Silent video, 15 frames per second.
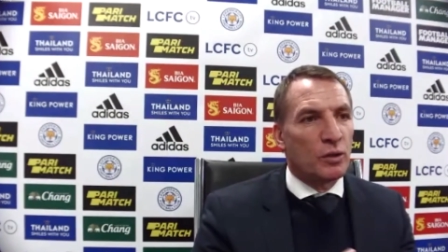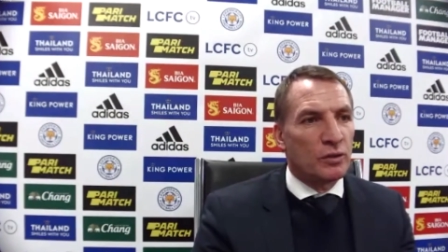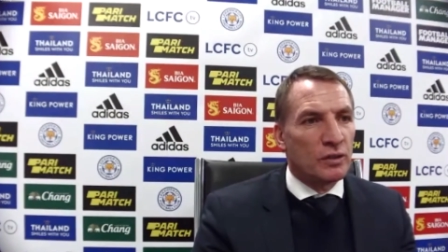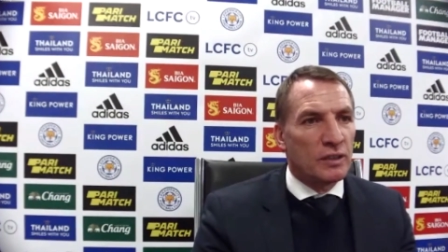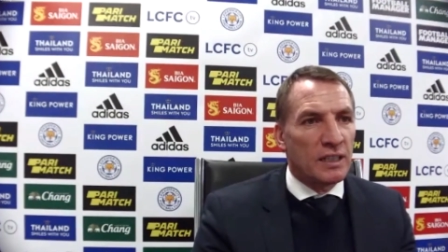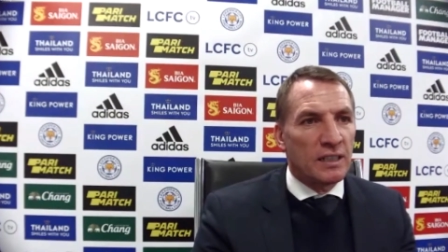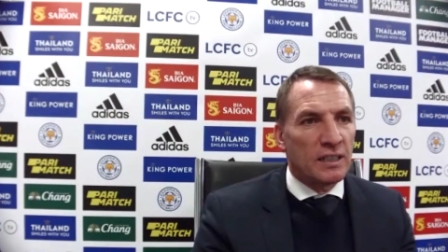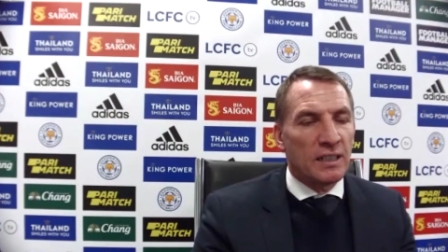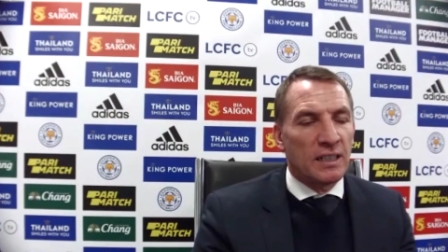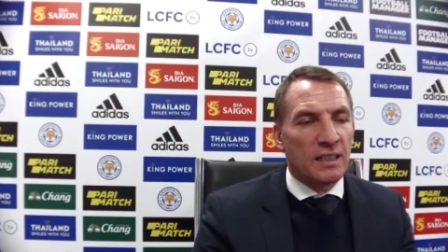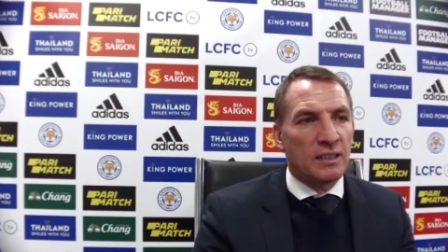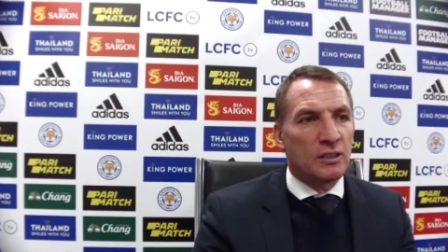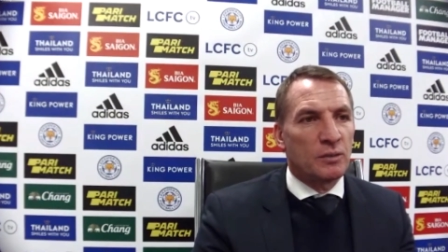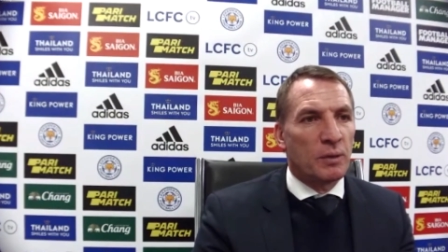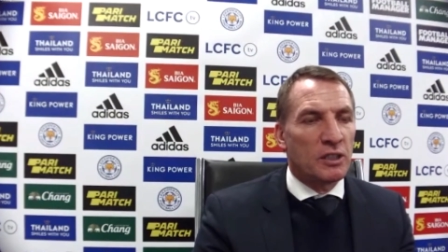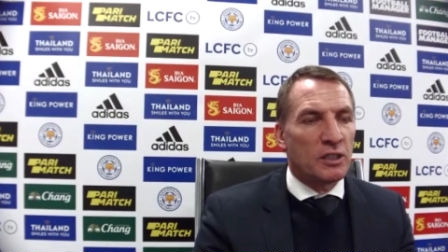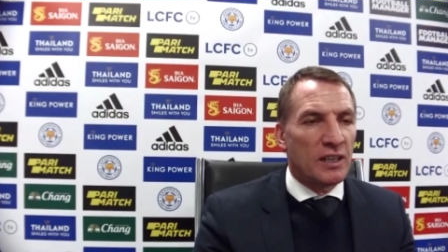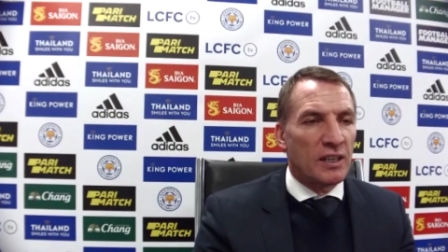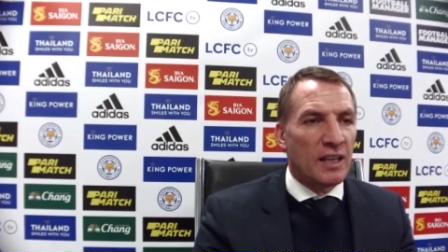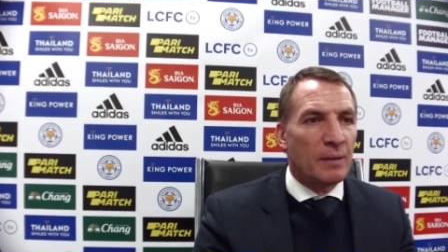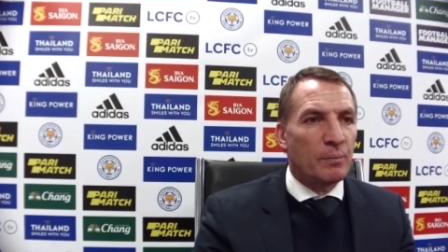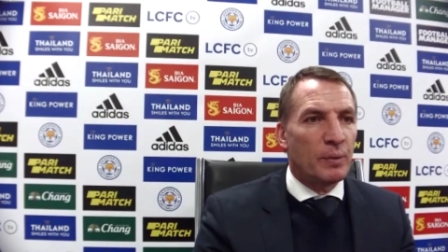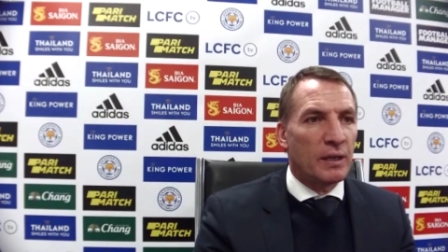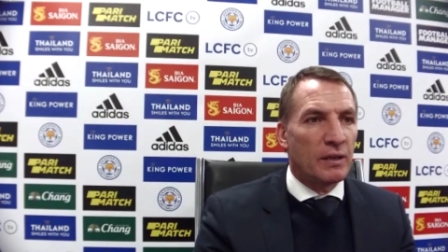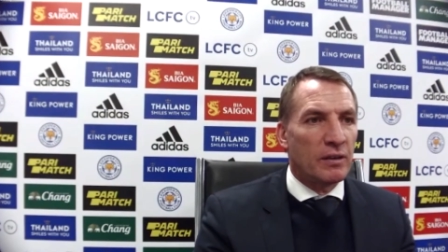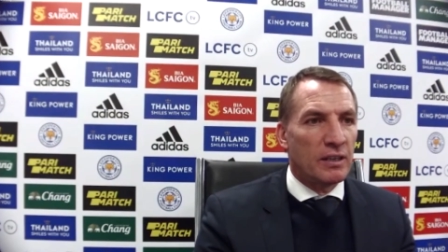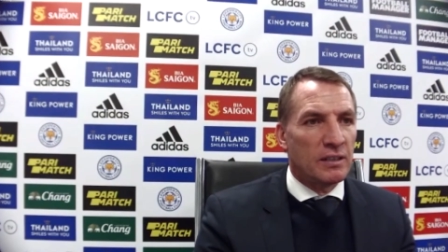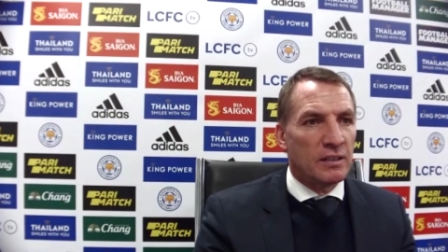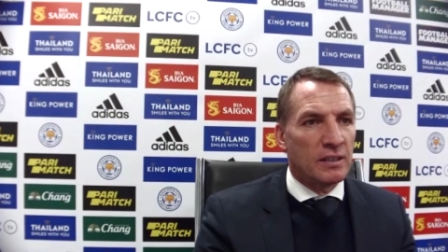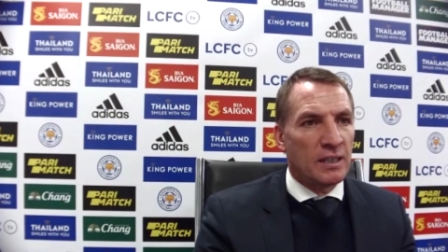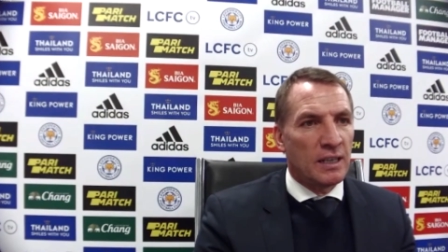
and didn't, especially at that period,